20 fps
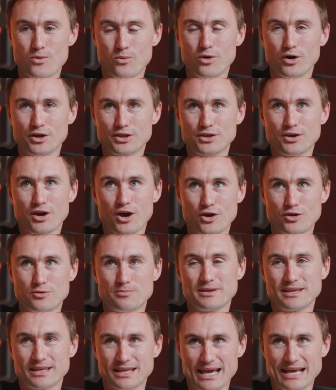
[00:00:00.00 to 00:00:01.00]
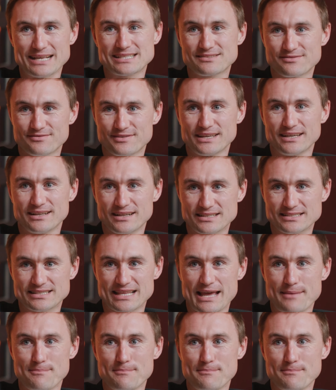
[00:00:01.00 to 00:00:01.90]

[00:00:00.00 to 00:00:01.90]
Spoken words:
What are you hoping guests feel as they